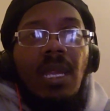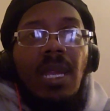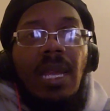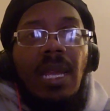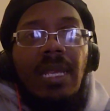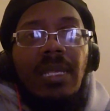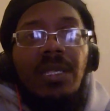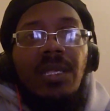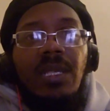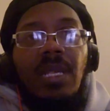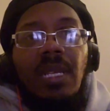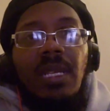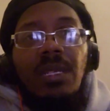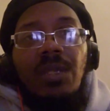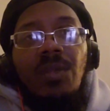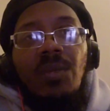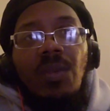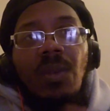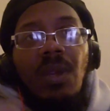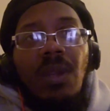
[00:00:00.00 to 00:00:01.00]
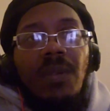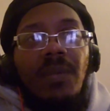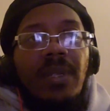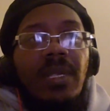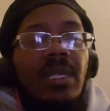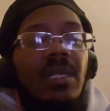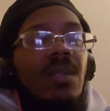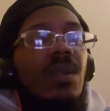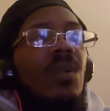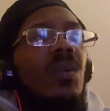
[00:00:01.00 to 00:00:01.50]
Ashe, you
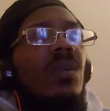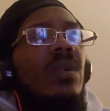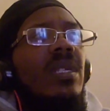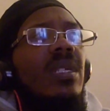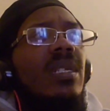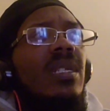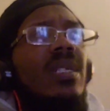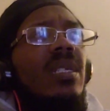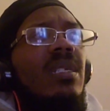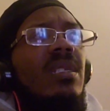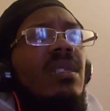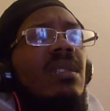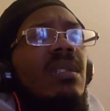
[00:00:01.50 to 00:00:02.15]
already know what it is,